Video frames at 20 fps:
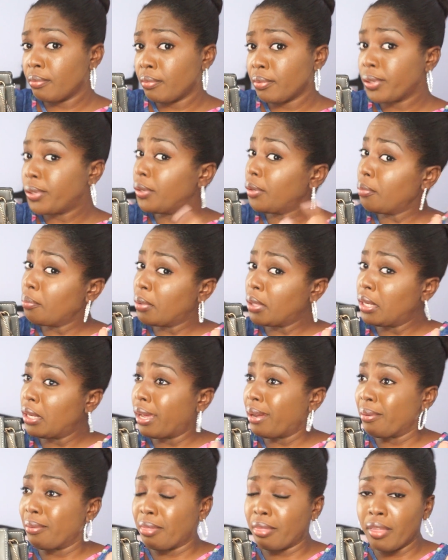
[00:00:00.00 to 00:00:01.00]
Couldn't be, I
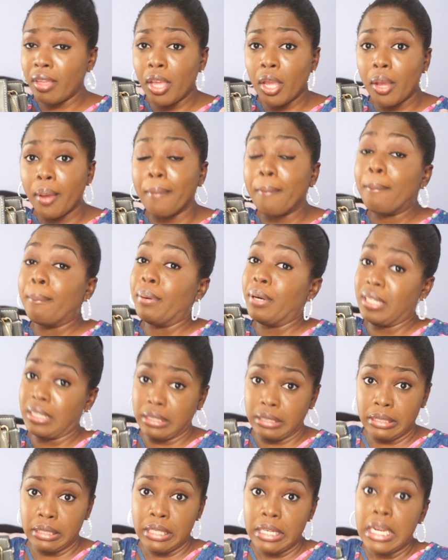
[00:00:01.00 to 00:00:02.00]
don't think, but
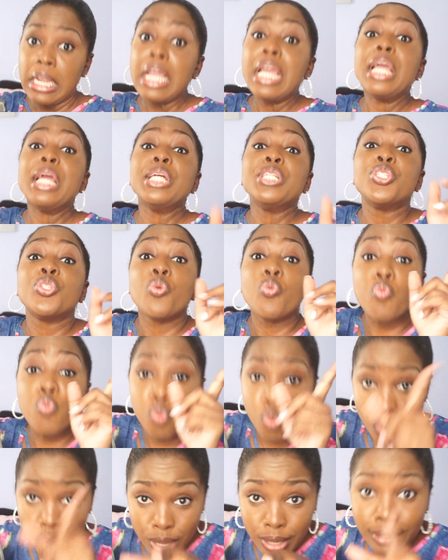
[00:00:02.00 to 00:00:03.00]
it's
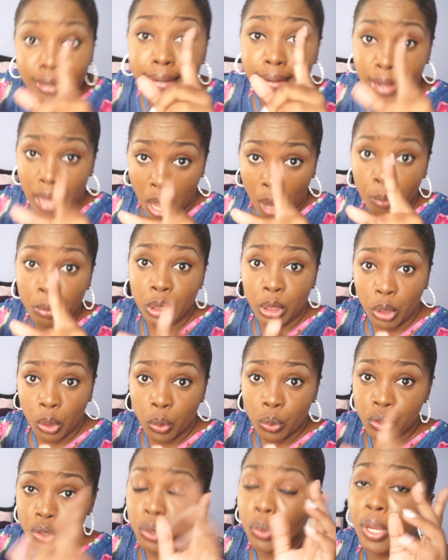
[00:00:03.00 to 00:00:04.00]
really damn
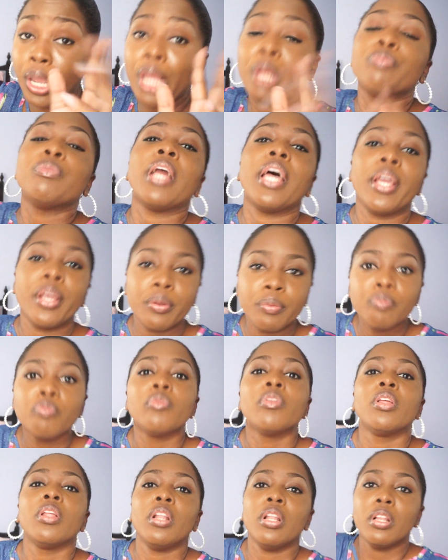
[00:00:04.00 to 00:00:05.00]
close. Okay, like,
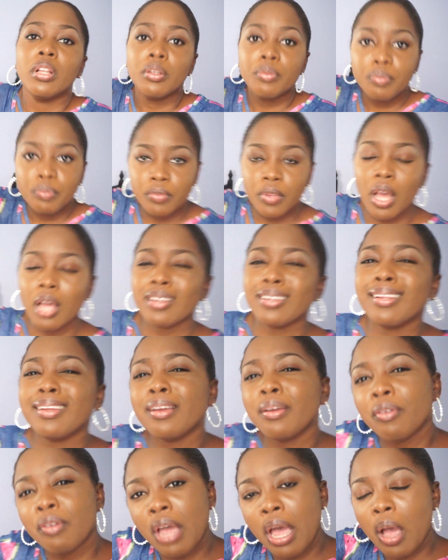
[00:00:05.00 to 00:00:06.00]

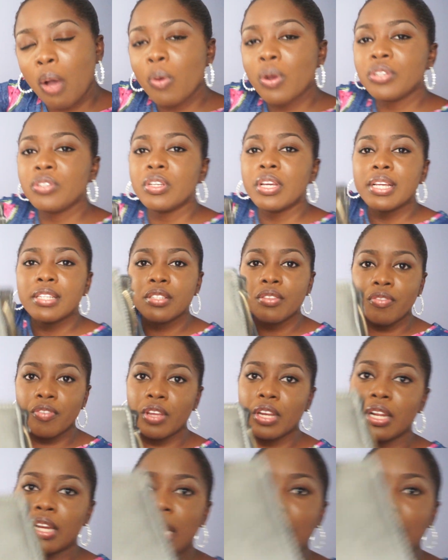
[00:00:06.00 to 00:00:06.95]
I want you guys to feel it.